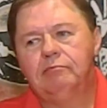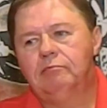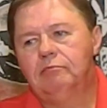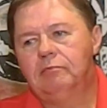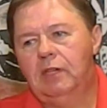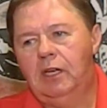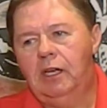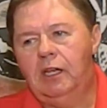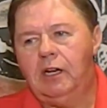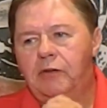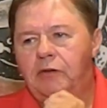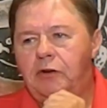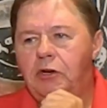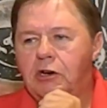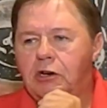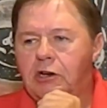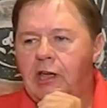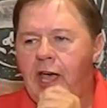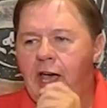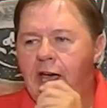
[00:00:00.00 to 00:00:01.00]
And if
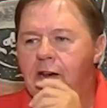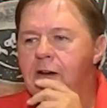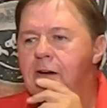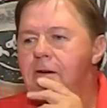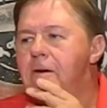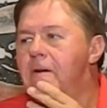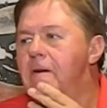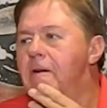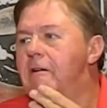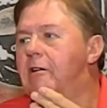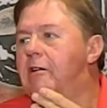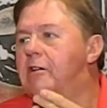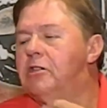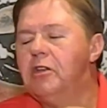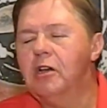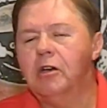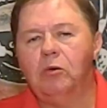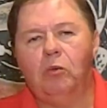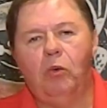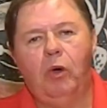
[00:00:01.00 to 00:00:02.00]
your category has
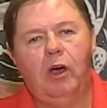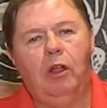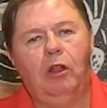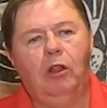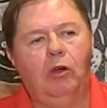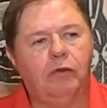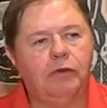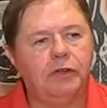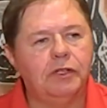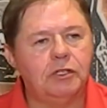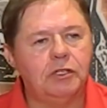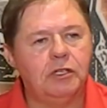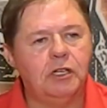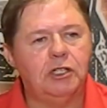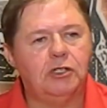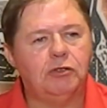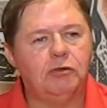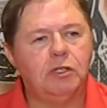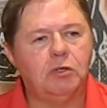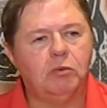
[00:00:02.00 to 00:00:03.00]
done well over the
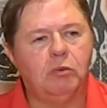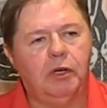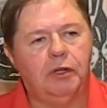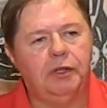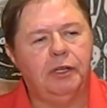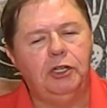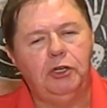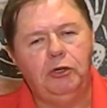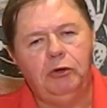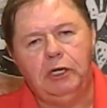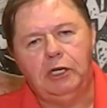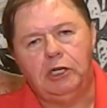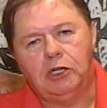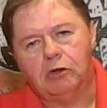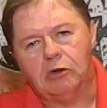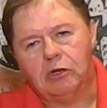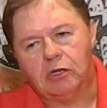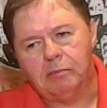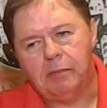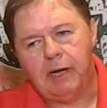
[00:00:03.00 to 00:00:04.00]
centuries, well, then you need to
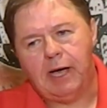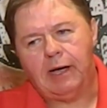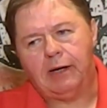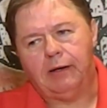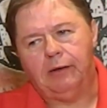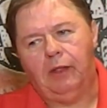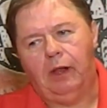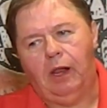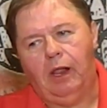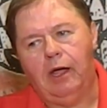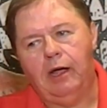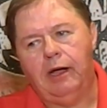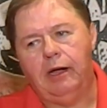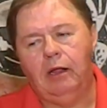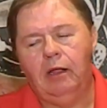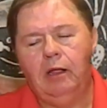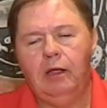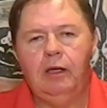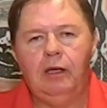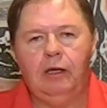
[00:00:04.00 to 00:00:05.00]
go to the back of the
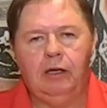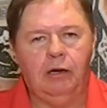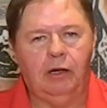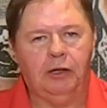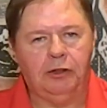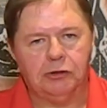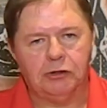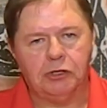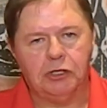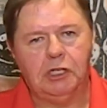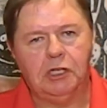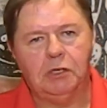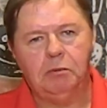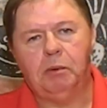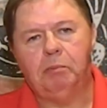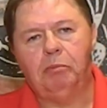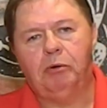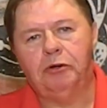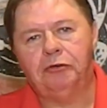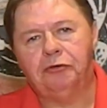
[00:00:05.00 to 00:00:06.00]
line, and others need to
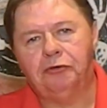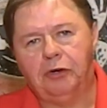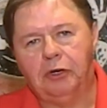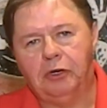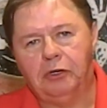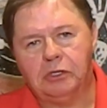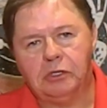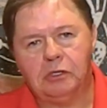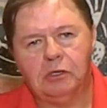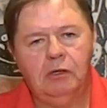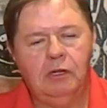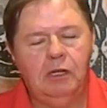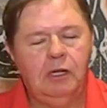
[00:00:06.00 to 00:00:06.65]
be put first.